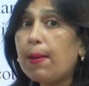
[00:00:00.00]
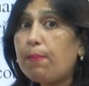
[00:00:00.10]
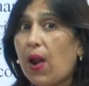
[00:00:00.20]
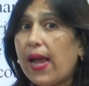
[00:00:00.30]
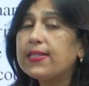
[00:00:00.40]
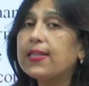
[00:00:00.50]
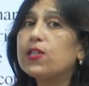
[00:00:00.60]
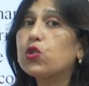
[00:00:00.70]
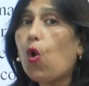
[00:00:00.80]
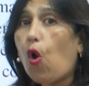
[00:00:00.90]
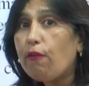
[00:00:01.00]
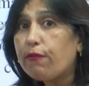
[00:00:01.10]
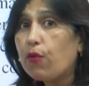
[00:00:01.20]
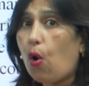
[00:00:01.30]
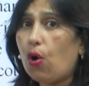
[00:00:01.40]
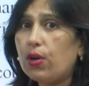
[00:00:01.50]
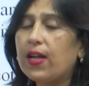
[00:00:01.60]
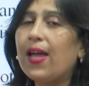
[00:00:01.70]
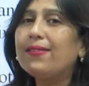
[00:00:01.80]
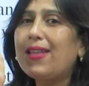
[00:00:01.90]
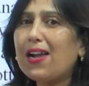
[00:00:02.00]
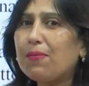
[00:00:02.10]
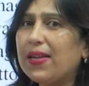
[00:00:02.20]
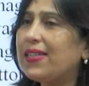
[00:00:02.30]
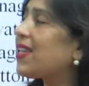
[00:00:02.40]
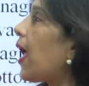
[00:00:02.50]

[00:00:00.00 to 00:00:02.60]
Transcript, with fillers: the prices of gold, that means